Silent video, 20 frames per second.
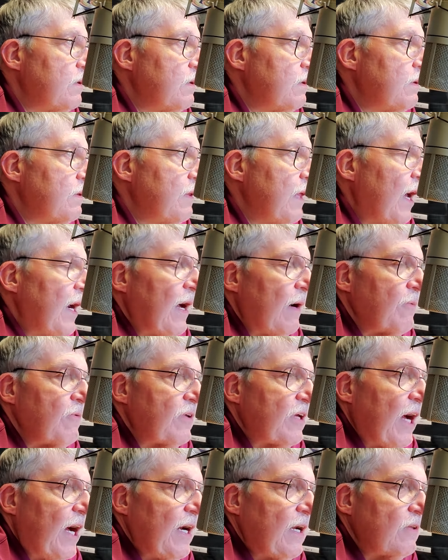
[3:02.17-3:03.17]
That I was
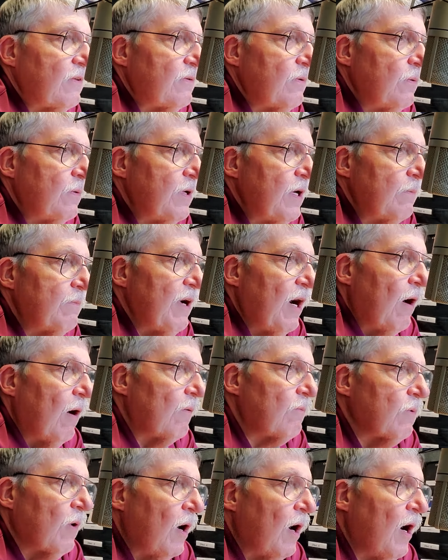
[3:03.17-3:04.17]
kind of doing it
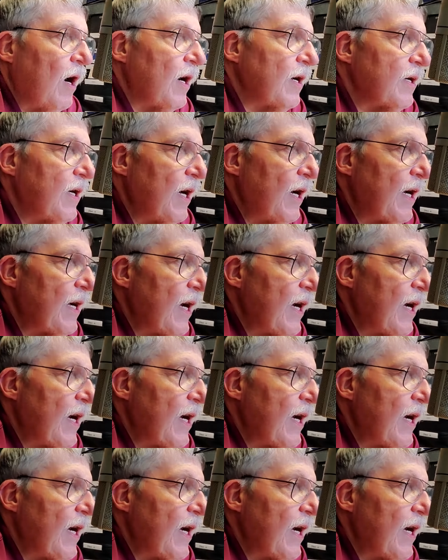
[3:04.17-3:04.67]
all wrong.